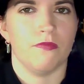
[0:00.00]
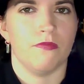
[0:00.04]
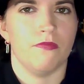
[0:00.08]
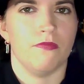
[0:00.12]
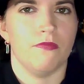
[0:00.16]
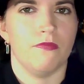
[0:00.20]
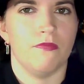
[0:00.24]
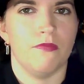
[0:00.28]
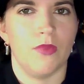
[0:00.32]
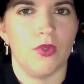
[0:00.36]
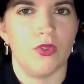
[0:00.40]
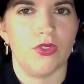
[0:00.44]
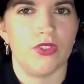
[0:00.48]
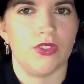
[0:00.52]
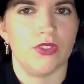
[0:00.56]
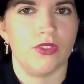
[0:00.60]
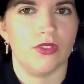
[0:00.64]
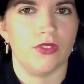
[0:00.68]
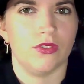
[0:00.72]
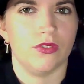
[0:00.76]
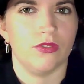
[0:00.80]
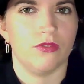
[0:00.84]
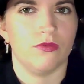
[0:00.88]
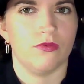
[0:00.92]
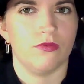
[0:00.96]

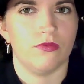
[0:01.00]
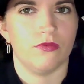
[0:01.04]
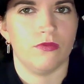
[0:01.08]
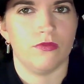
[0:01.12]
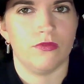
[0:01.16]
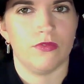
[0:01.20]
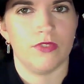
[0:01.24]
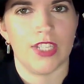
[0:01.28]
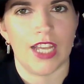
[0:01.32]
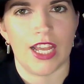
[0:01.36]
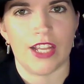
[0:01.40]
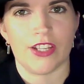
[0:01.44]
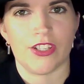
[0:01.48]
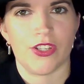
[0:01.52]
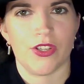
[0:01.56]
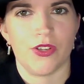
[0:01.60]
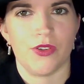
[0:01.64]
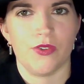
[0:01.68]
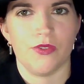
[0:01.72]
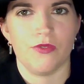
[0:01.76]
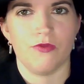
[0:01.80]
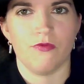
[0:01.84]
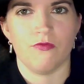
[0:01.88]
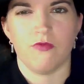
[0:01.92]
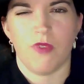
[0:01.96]
muscled,
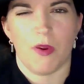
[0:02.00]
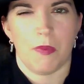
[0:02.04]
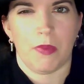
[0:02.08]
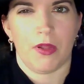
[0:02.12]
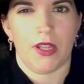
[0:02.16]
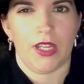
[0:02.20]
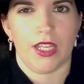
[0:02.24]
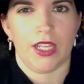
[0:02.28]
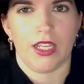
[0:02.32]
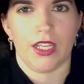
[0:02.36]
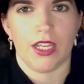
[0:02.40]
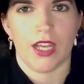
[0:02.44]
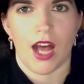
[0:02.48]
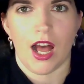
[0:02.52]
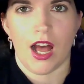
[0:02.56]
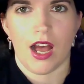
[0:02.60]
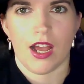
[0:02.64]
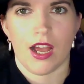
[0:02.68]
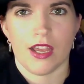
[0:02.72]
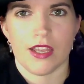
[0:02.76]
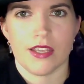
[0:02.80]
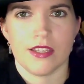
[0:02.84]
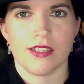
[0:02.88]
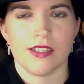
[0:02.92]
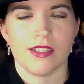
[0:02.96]
tattooed, rippling
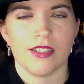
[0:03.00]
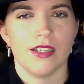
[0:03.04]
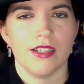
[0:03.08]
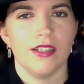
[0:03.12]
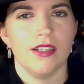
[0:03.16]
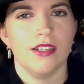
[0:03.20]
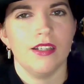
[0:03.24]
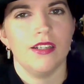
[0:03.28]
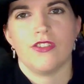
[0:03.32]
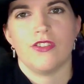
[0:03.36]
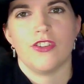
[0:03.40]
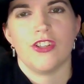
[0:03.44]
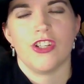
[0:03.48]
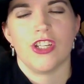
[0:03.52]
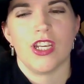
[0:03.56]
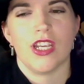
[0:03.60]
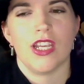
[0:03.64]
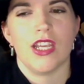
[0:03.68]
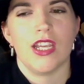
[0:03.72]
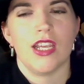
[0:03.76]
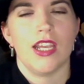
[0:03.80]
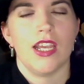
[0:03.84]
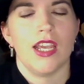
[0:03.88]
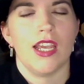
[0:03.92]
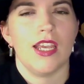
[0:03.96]
guys.
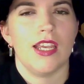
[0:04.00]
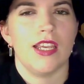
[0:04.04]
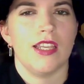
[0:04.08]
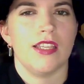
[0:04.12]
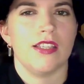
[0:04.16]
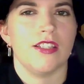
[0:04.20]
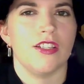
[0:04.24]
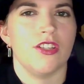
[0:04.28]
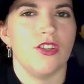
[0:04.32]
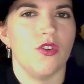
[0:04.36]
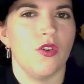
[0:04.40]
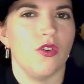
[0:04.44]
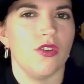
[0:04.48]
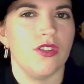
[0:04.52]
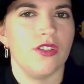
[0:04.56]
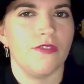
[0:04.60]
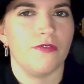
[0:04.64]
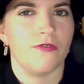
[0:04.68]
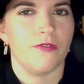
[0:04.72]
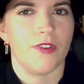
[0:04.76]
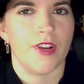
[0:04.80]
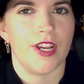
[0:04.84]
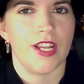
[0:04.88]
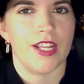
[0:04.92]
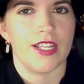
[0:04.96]
She is not
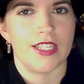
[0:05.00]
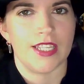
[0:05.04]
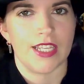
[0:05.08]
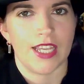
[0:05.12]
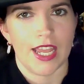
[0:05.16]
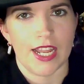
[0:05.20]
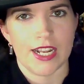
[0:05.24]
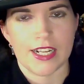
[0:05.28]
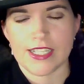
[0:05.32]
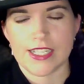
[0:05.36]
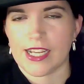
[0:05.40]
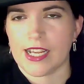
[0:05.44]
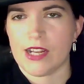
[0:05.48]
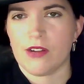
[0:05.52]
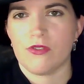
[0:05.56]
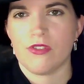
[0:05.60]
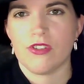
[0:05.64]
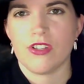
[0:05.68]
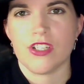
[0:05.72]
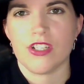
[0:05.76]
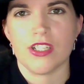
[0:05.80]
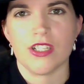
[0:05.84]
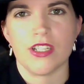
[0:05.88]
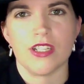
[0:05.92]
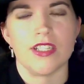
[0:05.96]
afraid to get down
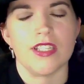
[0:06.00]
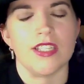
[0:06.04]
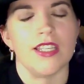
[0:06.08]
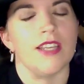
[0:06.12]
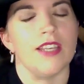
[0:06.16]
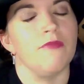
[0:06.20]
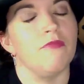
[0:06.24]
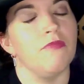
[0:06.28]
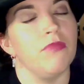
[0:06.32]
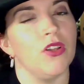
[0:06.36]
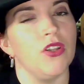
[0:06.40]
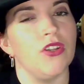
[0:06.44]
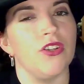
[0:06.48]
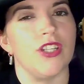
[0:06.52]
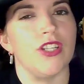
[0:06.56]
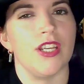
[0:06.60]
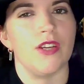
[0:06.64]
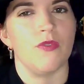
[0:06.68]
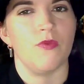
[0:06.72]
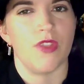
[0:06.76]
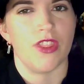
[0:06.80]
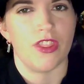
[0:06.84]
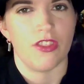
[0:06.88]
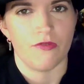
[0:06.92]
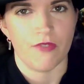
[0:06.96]
dirty and bloody
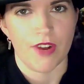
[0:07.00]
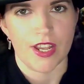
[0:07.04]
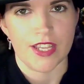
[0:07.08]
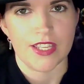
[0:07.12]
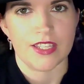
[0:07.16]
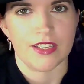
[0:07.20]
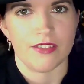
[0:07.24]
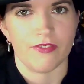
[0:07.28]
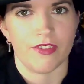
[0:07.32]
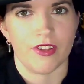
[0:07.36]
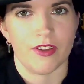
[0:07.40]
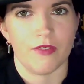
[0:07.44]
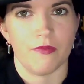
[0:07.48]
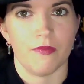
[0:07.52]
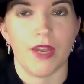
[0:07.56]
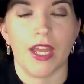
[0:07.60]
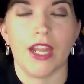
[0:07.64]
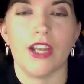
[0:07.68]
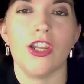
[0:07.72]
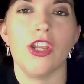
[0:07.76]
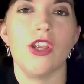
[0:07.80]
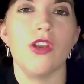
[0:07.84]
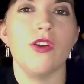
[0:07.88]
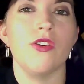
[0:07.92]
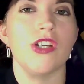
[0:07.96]
with the rest of them,
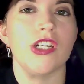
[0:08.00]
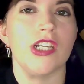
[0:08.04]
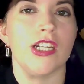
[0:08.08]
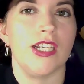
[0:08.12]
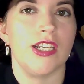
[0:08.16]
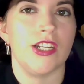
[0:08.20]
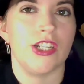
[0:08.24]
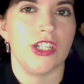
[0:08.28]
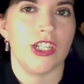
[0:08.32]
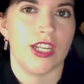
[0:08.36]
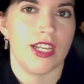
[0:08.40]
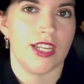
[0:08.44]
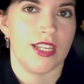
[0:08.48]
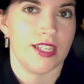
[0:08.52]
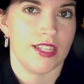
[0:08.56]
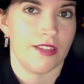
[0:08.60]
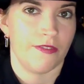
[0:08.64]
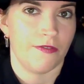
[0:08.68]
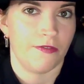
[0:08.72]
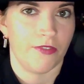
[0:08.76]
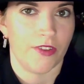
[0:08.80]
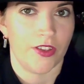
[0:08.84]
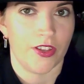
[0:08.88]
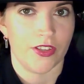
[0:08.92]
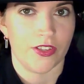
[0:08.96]
and usually she's the
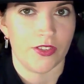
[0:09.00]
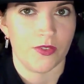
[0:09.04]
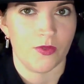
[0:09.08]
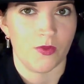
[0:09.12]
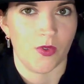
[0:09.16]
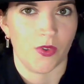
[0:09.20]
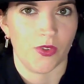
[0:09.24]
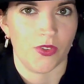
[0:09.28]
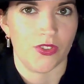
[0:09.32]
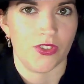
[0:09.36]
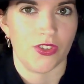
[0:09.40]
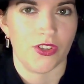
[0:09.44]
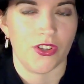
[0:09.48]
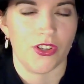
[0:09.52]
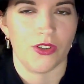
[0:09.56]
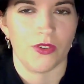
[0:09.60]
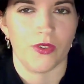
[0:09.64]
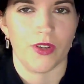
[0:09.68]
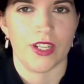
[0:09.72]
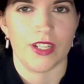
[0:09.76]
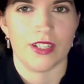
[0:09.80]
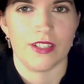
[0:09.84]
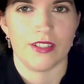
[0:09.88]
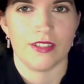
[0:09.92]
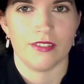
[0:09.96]
first one to do
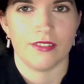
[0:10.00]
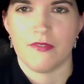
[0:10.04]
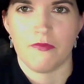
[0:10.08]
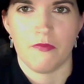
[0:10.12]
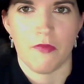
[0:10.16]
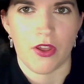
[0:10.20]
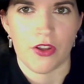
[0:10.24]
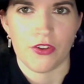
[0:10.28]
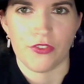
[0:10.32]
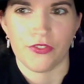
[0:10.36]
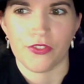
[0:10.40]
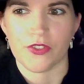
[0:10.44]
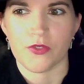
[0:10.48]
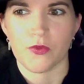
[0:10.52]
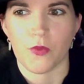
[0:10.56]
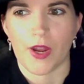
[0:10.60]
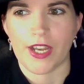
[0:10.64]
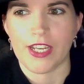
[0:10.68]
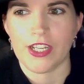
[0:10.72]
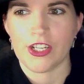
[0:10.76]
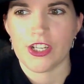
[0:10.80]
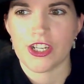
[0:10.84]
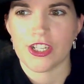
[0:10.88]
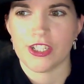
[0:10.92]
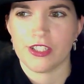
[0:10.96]
it. Murderous
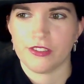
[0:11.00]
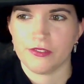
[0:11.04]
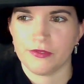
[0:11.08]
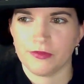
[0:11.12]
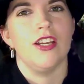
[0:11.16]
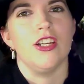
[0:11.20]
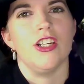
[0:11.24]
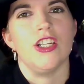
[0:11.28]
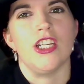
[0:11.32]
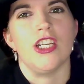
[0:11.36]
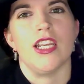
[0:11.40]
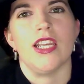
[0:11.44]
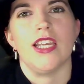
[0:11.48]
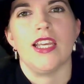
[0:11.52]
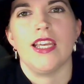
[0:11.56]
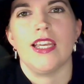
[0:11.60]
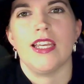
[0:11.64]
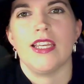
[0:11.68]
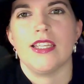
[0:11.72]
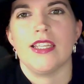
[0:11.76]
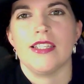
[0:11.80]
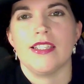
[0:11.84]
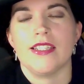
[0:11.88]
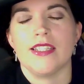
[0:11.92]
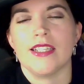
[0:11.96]
wench. She
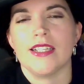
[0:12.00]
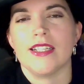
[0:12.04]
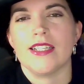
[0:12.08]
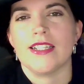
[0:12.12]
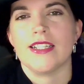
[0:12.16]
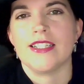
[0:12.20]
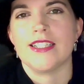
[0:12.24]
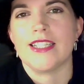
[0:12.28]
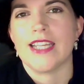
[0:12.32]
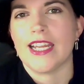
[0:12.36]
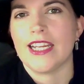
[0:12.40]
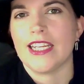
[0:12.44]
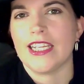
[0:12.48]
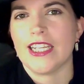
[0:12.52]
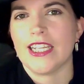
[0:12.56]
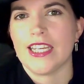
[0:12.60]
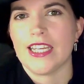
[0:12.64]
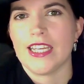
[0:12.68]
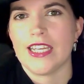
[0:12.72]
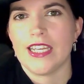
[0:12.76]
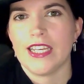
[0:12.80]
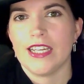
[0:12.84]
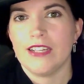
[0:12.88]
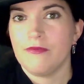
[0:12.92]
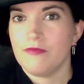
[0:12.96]
is
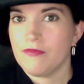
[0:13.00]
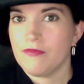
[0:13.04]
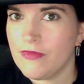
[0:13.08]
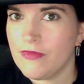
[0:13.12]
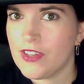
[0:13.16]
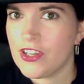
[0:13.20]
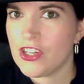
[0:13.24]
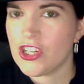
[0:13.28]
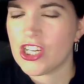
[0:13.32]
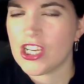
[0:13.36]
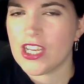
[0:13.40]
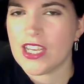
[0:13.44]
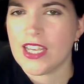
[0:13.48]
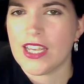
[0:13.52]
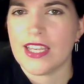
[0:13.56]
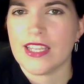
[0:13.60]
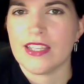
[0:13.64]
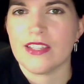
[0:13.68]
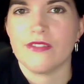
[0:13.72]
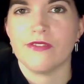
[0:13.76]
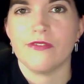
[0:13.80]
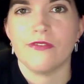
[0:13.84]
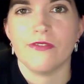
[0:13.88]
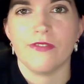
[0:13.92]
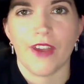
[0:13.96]
deadly, she
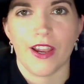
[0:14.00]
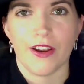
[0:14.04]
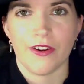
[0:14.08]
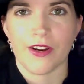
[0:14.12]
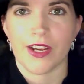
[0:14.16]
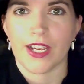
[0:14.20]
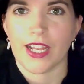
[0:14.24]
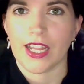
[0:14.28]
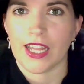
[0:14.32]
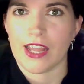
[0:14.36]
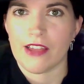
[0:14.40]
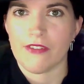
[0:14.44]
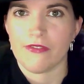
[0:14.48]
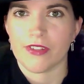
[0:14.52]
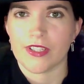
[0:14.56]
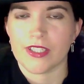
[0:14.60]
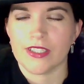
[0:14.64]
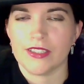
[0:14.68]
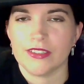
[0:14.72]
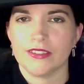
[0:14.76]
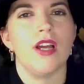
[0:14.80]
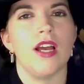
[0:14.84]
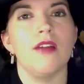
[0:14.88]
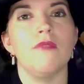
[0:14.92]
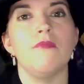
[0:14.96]
is very clever,
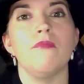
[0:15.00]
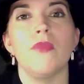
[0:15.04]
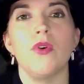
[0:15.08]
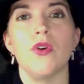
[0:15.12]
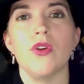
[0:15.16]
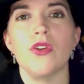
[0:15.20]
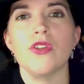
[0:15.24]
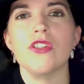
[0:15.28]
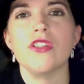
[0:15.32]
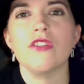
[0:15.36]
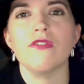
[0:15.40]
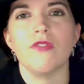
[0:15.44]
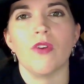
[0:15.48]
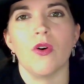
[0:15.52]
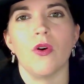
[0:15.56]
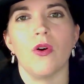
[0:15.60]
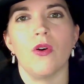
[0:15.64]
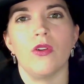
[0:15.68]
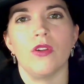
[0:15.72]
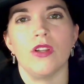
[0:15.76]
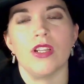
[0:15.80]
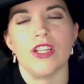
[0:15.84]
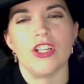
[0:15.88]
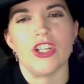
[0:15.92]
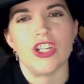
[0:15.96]
and most of
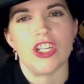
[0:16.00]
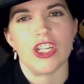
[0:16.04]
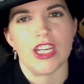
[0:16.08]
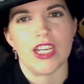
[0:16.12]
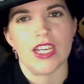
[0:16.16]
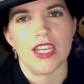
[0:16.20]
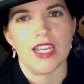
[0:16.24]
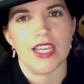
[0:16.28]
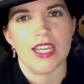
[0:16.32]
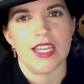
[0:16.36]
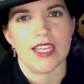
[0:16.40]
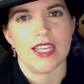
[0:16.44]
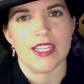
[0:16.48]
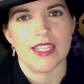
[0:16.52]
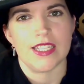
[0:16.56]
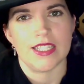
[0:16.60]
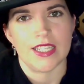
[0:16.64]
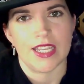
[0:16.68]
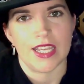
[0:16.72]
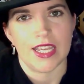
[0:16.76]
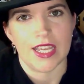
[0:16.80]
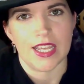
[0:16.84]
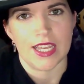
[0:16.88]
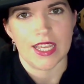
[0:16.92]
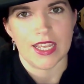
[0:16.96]
all, she is
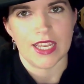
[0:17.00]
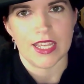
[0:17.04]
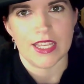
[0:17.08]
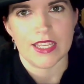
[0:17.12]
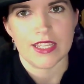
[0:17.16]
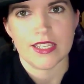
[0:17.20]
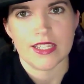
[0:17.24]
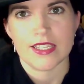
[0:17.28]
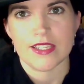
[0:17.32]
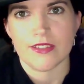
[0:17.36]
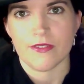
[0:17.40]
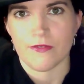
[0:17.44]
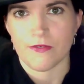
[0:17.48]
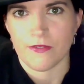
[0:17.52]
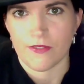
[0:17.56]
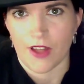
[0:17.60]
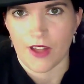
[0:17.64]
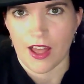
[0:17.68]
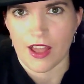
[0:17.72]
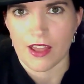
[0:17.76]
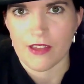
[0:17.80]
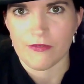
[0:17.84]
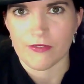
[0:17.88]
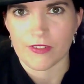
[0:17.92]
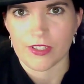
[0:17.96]
a
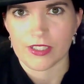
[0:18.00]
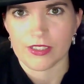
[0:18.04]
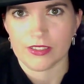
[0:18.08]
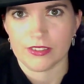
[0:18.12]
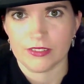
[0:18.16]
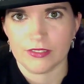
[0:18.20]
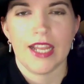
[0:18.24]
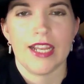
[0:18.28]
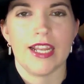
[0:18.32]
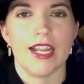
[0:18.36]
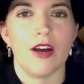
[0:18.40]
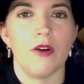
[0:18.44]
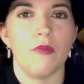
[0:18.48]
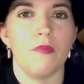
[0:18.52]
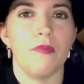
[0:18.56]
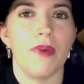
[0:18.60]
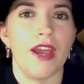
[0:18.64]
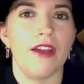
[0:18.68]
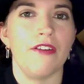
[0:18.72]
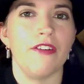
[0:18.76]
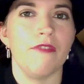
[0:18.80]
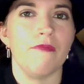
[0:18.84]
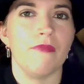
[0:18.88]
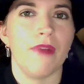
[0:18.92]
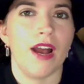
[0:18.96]
survivor. Now
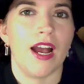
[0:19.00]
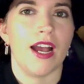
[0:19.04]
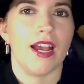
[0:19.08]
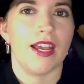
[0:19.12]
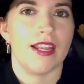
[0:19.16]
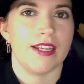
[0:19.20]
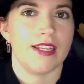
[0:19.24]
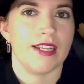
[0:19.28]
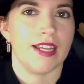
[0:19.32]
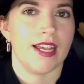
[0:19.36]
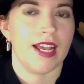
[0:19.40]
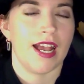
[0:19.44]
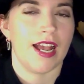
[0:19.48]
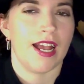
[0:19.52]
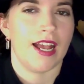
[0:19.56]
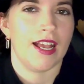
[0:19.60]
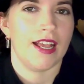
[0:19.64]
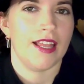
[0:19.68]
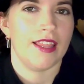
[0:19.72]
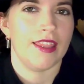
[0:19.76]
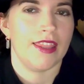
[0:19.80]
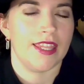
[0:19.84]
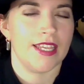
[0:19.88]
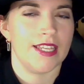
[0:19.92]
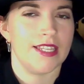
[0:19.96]
bear in mind,
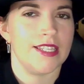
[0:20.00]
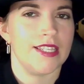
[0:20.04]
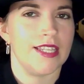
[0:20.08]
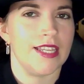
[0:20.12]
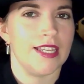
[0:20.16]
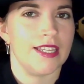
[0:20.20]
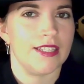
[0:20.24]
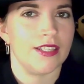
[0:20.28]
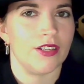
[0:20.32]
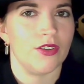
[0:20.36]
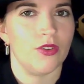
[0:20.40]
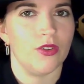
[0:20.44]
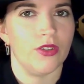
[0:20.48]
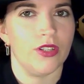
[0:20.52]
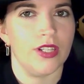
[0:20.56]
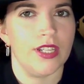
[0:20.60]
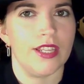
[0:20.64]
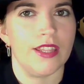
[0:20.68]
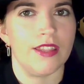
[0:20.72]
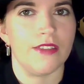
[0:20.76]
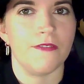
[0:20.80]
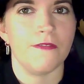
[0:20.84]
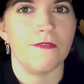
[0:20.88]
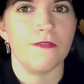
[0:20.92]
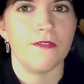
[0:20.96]
this is only
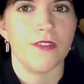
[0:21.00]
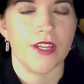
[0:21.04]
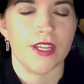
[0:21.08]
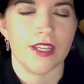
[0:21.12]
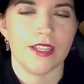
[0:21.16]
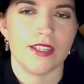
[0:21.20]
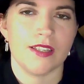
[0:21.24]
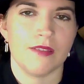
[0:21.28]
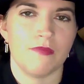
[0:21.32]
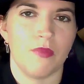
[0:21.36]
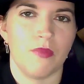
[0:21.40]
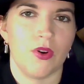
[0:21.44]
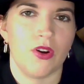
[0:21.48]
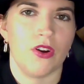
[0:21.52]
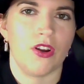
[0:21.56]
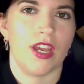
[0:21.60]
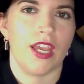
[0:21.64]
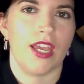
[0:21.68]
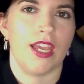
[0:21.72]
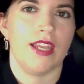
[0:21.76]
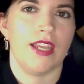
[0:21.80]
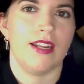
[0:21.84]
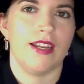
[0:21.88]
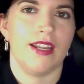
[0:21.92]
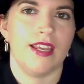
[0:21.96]
the first book
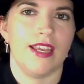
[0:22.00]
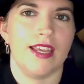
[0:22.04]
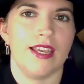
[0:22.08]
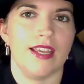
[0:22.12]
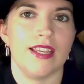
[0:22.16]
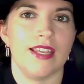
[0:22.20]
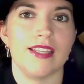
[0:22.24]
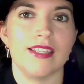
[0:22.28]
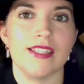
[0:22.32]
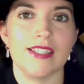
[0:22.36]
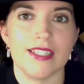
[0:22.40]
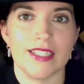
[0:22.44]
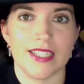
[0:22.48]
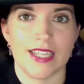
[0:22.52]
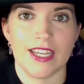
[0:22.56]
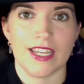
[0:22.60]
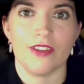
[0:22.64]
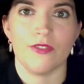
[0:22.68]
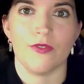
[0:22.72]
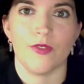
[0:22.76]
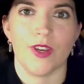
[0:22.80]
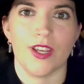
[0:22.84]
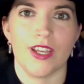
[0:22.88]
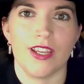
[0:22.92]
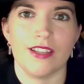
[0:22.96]
in a
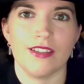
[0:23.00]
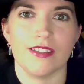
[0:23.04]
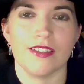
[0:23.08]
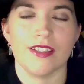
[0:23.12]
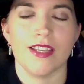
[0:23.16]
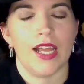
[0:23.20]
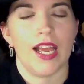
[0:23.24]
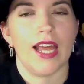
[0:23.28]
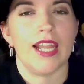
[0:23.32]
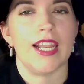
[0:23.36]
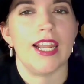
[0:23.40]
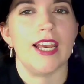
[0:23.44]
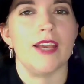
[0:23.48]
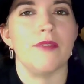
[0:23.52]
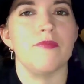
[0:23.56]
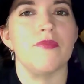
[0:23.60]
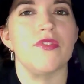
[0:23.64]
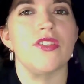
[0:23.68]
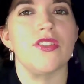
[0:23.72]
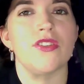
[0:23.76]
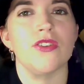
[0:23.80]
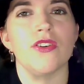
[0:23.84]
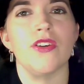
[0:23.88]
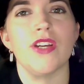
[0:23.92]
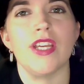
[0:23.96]
series, and I'm
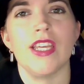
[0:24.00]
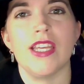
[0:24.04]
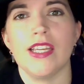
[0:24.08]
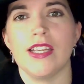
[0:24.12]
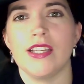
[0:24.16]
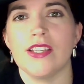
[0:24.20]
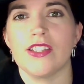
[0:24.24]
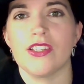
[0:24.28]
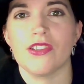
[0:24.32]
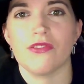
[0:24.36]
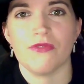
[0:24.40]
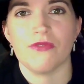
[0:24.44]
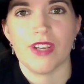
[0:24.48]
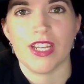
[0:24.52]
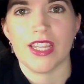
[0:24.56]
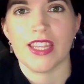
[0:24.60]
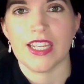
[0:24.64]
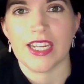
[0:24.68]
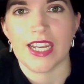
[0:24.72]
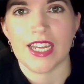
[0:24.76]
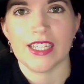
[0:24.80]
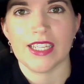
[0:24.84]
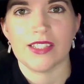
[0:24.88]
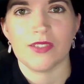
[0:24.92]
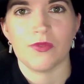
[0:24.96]
so eager to read the
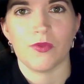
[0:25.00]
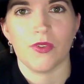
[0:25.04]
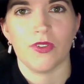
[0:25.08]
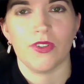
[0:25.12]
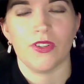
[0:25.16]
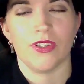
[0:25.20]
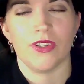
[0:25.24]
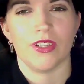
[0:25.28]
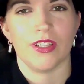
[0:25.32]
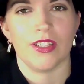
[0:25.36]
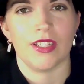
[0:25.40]
next one.